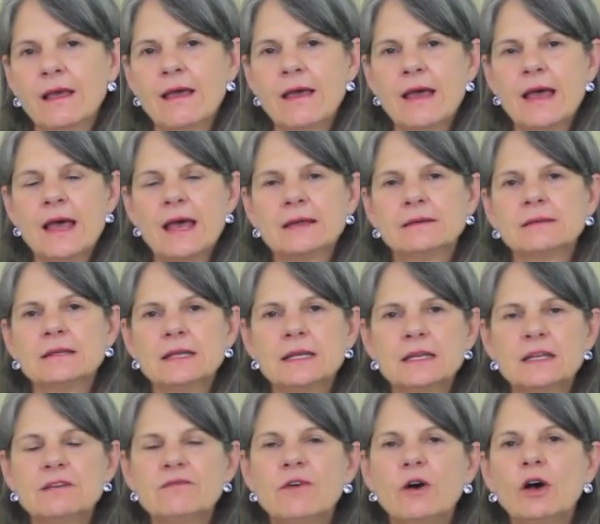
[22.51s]
and
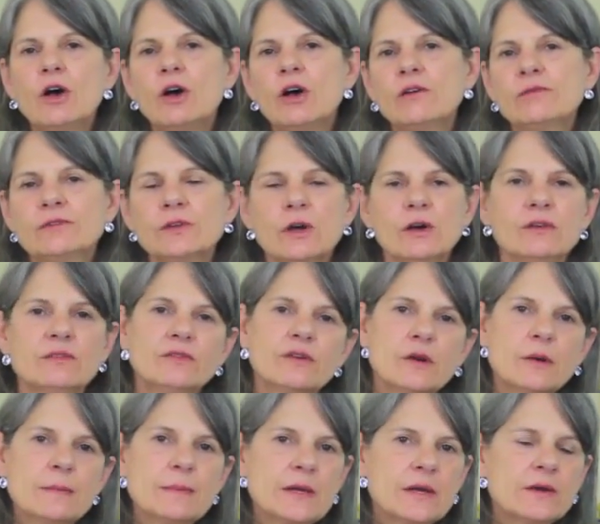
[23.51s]
it evolved
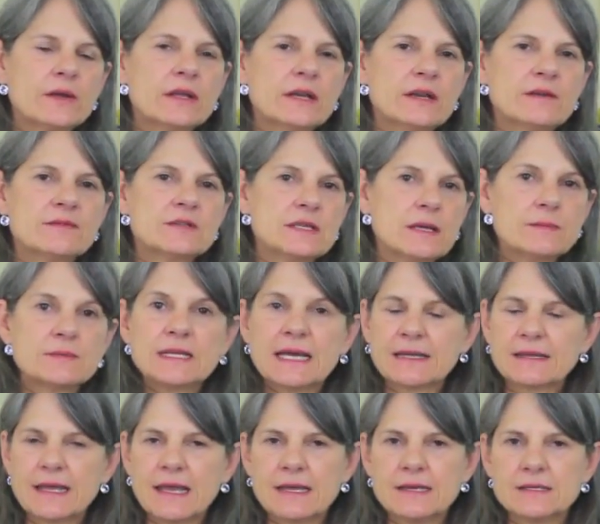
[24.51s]
over a period of some
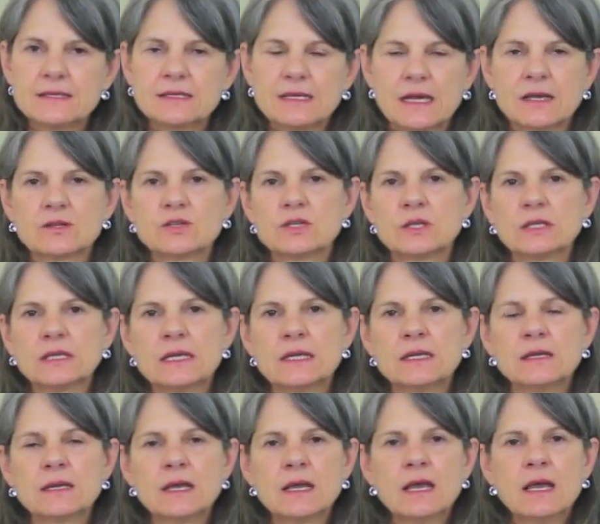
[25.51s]
decades,
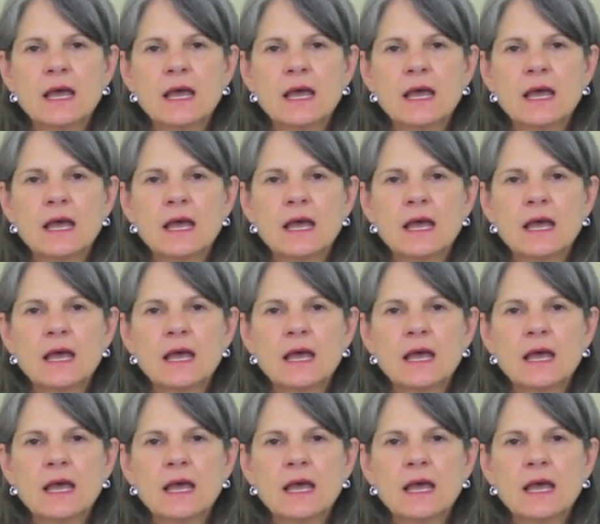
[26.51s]
actually.